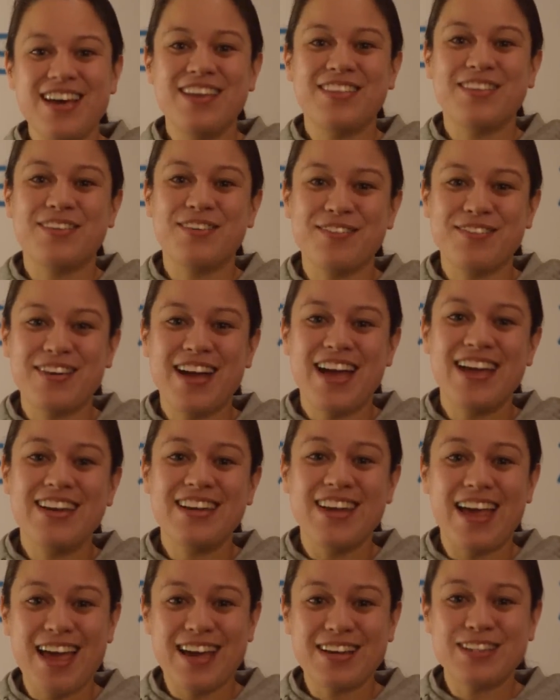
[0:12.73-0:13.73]
the
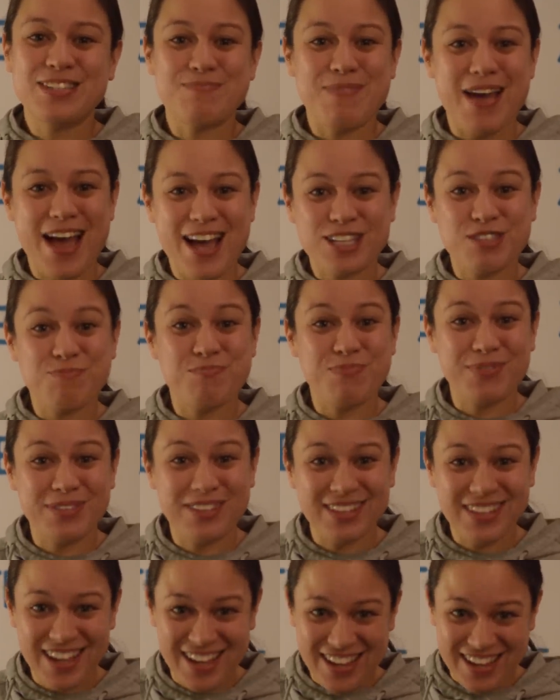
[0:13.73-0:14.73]
Grand X Max
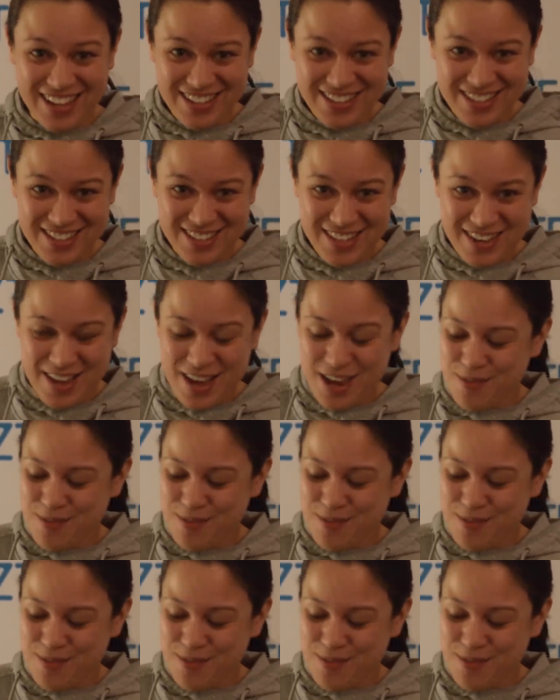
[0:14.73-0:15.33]
Plus,